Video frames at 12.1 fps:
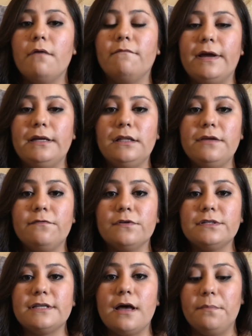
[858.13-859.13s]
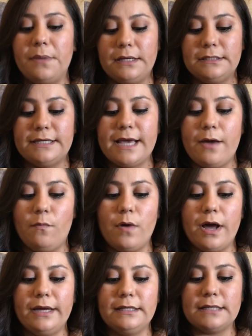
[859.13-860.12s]
Finally, for some
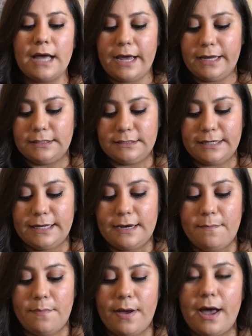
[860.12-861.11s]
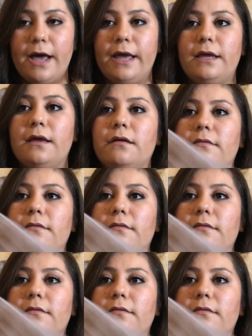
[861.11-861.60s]
DIYs, I did buy